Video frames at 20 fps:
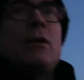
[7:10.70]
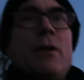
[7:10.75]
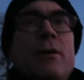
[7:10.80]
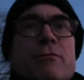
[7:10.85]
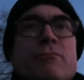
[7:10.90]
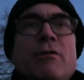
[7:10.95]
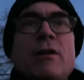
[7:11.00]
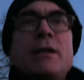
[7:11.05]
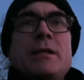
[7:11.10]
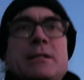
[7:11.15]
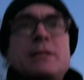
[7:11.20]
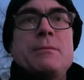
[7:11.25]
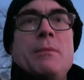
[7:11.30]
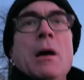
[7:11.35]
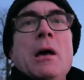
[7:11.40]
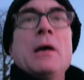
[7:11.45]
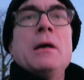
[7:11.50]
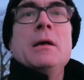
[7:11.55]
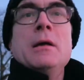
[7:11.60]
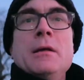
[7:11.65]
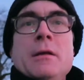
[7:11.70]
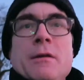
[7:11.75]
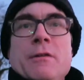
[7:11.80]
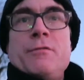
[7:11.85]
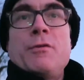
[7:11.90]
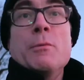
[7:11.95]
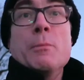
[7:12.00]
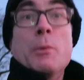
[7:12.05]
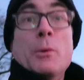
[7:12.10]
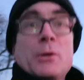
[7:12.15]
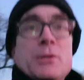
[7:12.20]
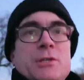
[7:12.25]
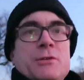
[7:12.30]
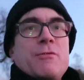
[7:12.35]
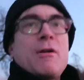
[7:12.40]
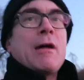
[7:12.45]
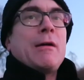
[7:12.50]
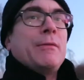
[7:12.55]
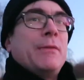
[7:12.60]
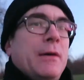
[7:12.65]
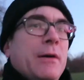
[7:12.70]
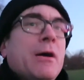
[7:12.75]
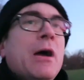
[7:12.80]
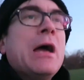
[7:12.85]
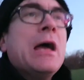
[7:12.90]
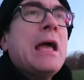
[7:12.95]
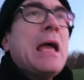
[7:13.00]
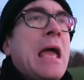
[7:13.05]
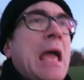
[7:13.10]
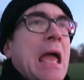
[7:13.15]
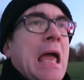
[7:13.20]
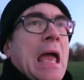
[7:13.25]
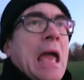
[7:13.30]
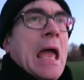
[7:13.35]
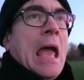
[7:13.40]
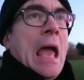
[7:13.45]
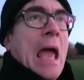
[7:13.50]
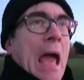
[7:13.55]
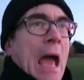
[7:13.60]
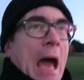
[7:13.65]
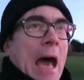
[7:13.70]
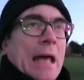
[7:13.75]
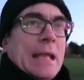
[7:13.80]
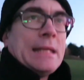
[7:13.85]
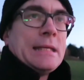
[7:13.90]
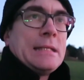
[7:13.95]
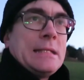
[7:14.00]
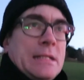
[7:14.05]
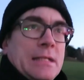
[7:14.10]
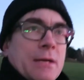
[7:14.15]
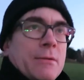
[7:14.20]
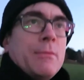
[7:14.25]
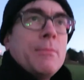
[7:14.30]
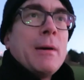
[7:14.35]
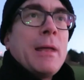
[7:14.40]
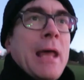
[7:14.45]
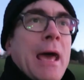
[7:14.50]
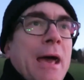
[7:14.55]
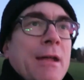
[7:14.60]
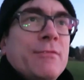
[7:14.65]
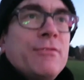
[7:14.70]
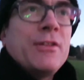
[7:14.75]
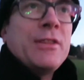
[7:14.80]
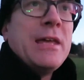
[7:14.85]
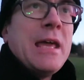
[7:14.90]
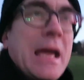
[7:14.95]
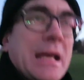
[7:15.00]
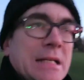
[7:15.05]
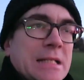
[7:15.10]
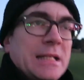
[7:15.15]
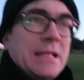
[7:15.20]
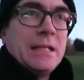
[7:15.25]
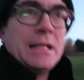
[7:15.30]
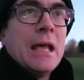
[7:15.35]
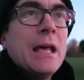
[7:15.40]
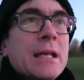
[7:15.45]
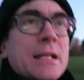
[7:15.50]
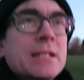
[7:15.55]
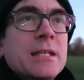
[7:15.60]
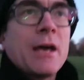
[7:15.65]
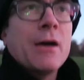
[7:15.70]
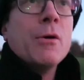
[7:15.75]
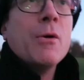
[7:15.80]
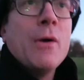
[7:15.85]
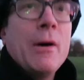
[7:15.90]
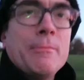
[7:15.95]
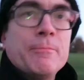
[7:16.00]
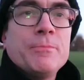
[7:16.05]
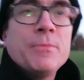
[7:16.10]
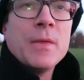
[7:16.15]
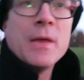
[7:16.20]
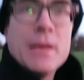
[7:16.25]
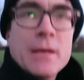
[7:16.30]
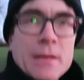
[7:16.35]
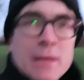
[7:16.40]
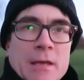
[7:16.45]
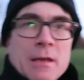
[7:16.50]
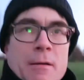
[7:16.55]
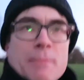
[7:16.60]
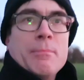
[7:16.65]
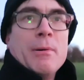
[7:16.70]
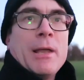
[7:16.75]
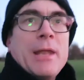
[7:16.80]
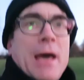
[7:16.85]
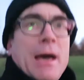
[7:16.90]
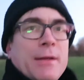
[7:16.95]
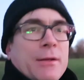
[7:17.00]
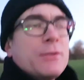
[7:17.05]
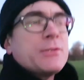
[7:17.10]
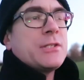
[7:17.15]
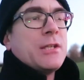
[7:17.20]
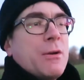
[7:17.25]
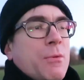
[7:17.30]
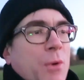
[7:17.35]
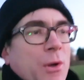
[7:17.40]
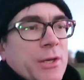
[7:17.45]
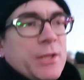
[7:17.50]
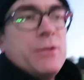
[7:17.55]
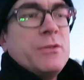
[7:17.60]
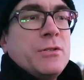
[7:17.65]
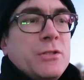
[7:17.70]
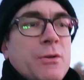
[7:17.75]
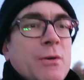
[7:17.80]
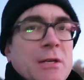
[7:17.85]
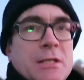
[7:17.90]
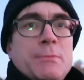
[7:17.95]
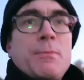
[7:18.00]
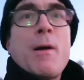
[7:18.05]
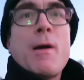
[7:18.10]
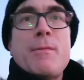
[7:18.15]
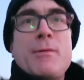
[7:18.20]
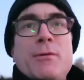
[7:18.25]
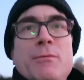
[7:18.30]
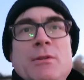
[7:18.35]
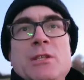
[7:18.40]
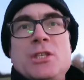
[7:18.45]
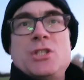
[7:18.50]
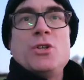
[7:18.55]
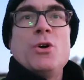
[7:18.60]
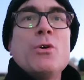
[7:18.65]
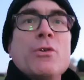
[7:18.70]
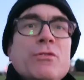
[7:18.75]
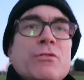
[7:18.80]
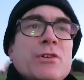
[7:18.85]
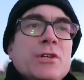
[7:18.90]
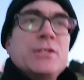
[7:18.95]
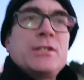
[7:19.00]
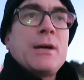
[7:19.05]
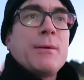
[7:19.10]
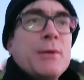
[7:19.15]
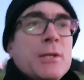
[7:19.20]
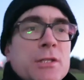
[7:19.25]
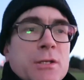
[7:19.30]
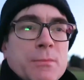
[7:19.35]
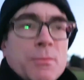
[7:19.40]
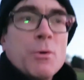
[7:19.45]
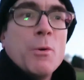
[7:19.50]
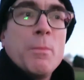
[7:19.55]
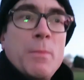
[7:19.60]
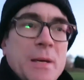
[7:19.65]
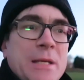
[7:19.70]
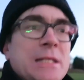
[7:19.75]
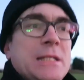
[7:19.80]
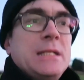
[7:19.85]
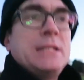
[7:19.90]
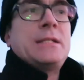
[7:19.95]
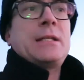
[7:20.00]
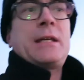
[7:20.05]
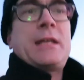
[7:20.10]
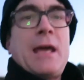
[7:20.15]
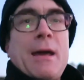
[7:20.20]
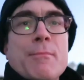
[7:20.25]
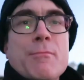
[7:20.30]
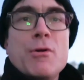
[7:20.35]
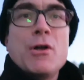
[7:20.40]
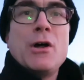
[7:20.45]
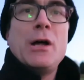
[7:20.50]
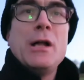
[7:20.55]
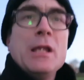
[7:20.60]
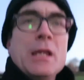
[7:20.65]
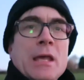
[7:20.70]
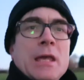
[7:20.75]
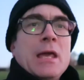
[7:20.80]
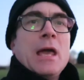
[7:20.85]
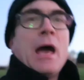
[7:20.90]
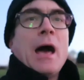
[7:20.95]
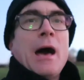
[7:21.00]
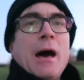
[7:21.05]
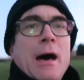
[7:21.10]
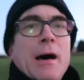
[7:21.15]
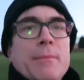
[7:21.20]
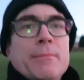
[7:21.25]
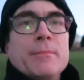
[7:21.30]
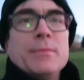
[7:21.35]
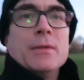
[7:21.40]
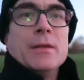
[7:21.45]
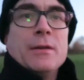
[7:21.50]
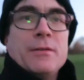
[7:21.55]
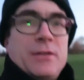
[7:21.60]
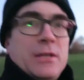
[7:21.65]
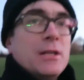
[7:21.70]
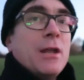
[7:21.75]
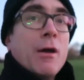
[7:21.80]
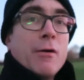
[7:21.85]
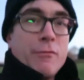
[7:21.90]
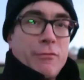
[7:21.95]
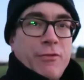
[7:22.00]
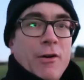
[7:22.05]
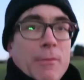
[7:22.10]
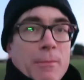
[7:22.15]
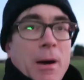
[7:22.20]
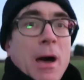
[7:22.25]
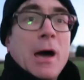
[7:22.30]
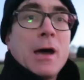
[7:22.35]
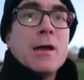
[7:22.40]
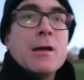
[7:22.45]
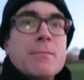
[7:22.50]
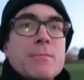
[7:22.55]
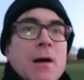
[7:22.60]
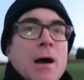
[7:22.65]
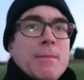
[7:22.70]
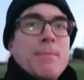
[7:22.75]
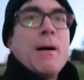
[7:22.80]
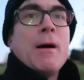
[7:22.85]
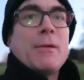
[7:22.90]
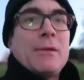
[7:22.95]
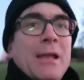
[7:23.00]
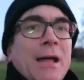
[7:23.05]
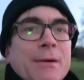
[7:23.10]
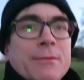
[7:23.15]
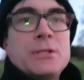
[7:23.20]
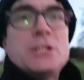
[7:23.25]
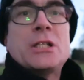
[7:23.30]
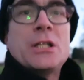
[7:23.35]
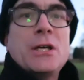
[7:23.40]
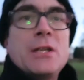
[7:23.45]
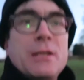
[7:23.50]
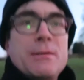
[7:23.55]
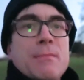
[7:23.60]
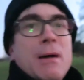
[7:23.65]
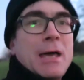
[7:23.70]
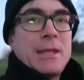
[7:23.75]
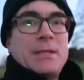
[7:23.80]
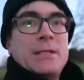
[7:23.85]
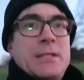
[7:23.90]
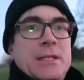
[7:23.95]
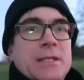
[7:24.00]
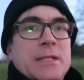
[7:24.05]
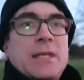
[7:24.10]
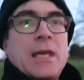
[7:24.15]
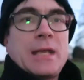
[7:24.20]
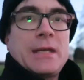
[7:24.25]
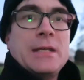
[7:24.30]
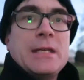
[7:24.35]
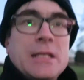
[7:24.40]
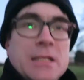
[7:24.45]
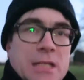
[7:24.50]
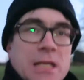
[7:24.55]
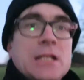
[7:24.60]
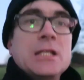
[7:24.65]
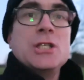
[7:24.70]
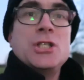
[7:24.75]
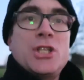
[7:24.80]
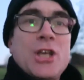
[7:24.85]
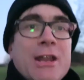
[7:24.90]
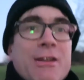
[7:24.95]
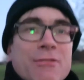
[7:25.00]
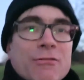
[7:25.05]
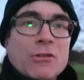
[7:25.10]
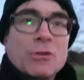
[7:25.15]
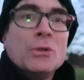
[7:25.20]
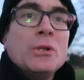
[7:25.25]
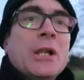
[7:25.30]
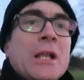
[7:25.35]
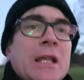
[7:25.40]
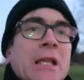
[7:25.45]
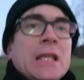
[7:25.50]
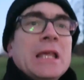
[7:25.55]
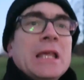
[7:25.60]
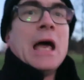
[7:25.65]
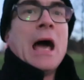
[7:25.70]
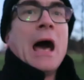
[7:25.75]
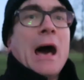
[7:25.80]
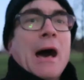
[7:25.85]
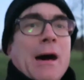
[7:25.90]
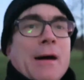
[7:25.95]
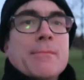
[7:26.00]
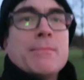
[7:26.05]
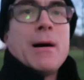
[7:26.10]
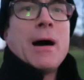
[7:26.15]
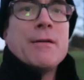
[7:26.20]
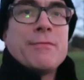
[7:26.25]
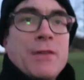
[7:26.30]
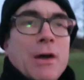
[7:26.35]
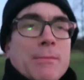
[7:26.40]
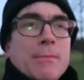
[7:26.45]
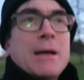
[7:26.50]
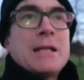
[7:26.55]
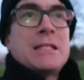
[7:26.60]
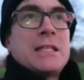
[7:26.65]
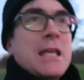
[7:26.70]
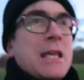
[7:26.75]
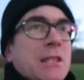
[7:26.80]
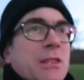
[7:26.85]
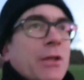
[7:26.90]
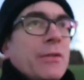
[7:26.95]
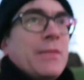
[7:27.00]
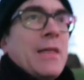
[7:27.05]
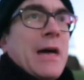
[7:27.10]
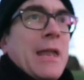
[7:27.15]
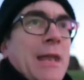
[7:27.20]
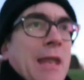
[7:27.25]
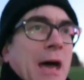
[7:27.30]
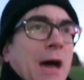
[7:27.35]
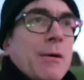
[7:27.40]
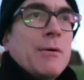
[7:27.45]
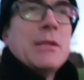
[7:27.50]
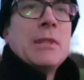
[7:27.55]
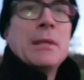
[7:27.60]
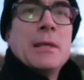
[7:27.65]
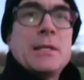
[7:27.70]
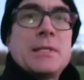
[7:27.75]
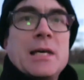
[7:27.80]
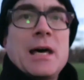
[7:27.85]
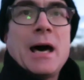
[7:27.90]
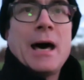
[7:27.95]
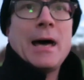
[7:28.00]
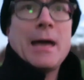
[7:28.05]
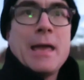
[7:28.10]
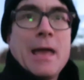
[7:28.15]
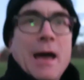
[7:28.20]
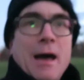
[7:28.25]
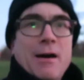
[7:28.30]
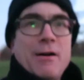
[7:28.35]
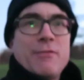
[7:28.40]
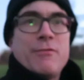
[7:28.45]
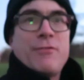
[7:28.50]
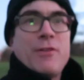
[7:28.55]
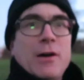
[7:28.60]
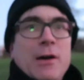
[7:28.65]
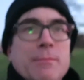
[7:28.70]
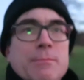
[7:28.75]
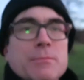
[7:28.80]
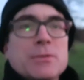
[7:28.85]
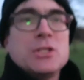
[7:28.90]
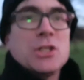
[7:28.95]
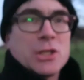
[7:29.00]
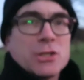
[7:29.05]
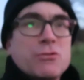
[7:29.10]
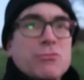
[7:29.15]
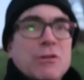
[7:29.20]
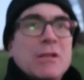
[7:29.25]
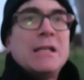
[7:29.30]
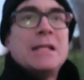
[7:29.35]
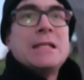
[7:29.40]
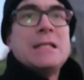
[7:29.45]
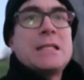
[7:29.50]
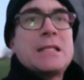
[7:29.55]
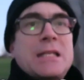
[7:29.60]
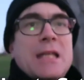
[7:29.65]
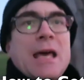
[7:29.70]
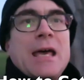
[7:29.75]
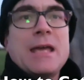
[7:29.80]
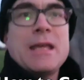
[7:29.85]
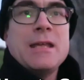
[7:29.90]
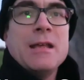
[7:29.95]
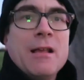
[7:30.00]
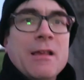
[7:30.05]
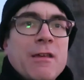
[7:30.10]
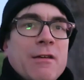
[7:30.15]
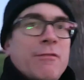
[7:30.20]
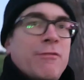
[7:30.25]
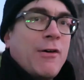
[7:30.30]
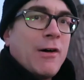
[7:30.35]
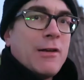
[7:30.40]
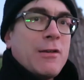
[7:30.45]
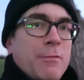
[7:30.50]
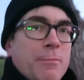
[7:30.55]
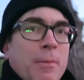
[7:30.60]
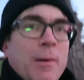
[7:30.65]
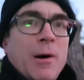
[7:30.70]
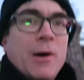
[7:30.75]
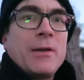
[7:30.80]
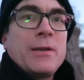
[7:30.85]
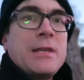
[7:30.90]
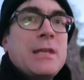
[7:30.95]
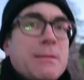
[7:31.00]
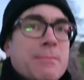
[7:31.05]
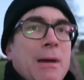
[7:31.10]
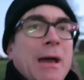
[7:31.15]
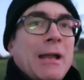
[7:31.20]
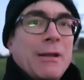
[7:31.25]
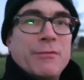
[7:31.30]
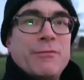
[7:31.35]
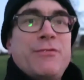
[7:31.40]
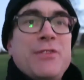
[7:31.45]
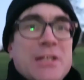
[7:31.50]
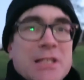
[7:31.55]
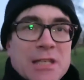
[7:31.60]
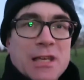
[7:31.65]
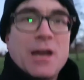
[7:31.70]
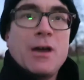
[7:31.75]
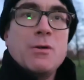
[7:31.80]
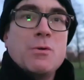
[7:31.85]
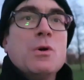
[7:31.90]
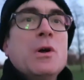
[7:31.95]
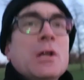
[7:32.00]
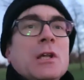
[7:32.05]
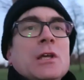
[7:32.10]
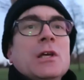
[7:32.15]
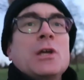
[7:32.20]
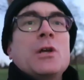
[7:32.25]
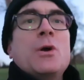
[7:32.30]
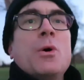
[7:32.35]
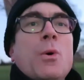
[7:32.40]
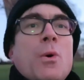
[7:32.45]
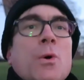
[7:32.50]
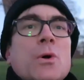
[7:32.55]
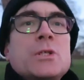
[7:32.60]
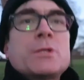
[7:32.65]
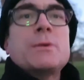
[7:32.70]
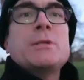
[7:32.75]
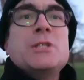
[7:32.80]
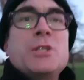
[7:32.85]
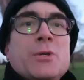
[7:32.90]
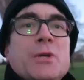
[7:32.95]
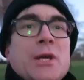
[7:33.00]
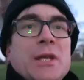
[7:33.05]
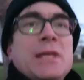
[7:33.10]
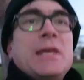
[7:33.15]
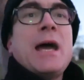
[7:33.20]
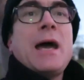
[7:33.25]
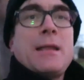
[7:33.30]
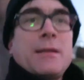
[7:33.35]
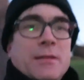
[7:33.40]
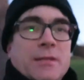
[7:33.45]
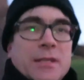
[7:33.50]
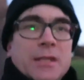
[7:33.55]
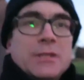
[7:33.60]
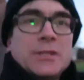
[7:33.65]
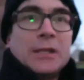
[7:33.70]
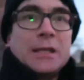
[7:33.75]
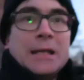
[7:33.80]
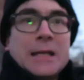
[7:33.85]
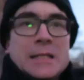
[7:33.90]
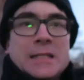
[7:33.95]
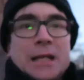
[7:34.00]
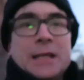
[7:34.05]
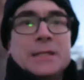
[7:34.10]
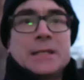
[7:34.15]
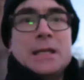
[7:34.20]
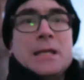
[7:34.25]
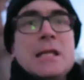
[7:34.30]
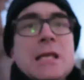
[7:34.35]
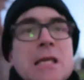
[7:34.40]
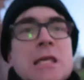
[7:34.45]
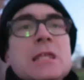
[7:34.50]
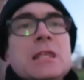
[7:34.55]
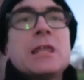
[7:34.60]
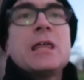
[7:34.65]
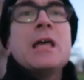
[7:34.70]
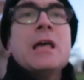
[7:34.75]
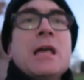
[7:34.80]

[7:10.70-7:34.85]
lot of runners and footballers around though and so we better head for the exit. So, um, but I also want to, to, experiment with genres. I want to do more pieces to camera, um, you know, from home about language learning methods and techniques in general. Um, I've cut my teeth on that now in that I have um, just released a five-part email video course, which you can get the, the links underneath